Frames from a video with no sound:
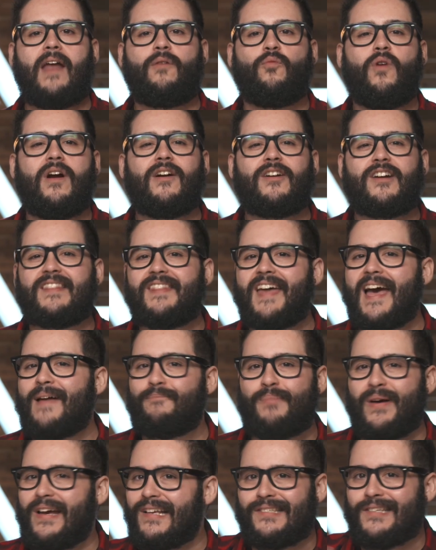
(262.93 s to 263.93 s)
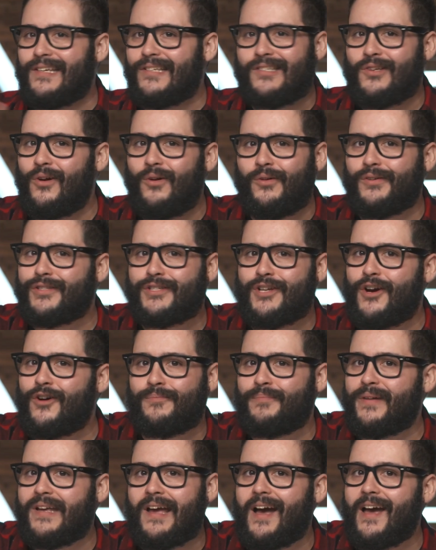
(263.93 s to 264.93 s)
And where could that pesky Soul
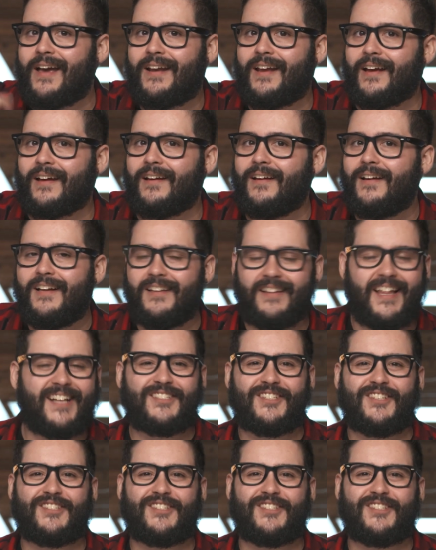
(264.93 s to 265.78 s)
Stone be hiding? Let's